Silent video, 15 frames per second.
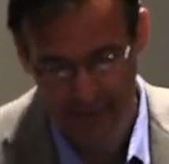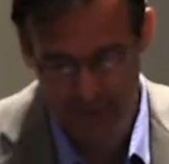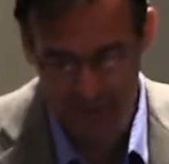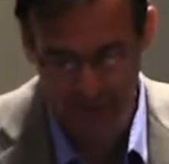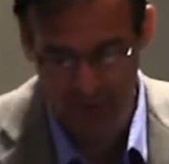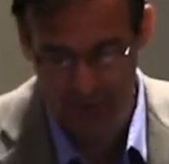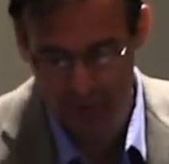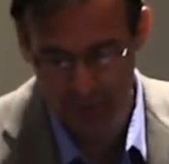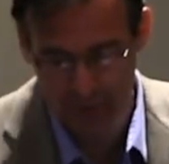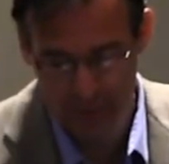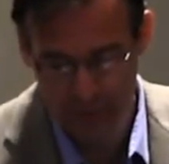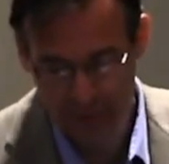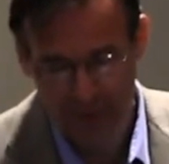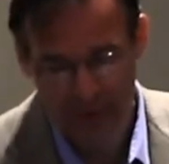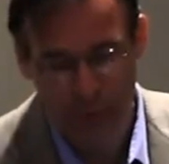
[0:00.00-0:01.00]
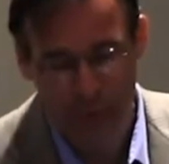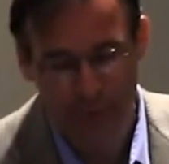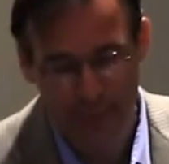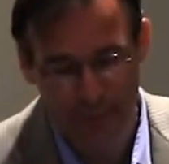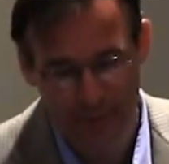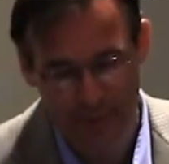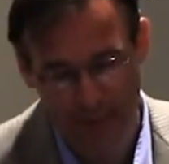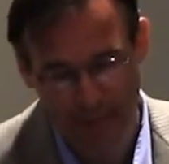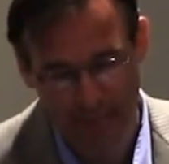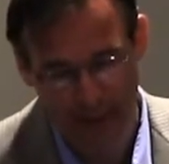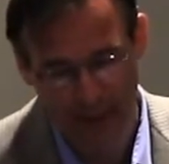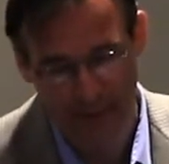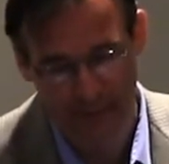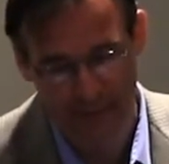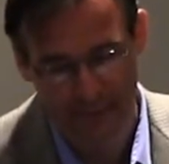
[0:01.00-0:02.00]
slow creep
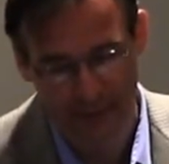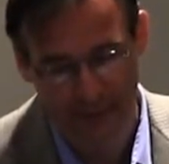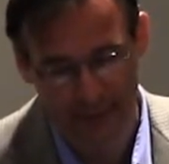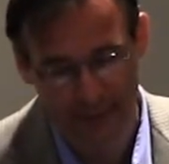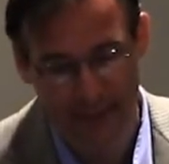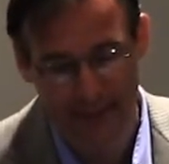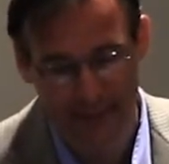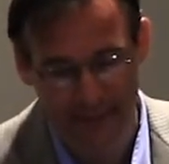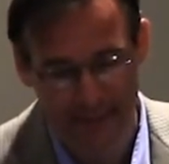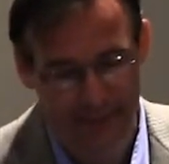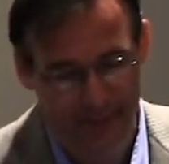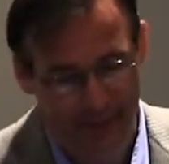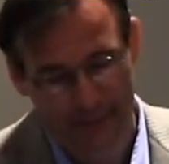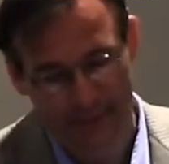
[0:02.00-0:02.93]
of dikes.